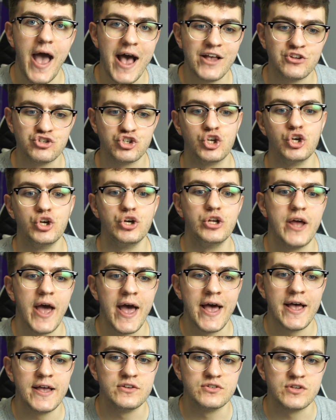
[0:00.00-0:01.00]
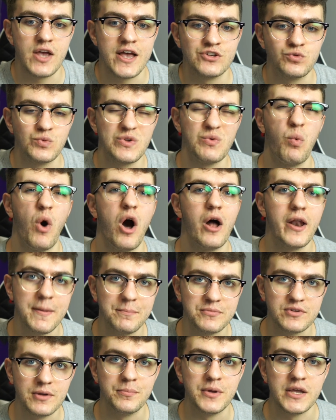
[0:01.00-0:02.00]
as good as as we want
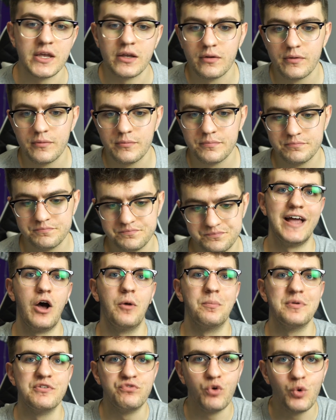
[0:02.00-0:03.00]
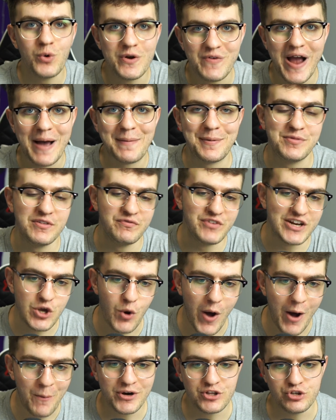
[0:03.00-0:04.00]
him to be. Now, before we wrap up the
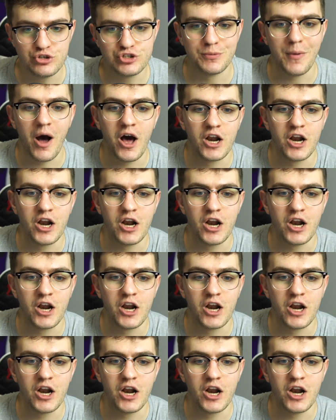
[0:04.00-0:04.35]
video, I want to do some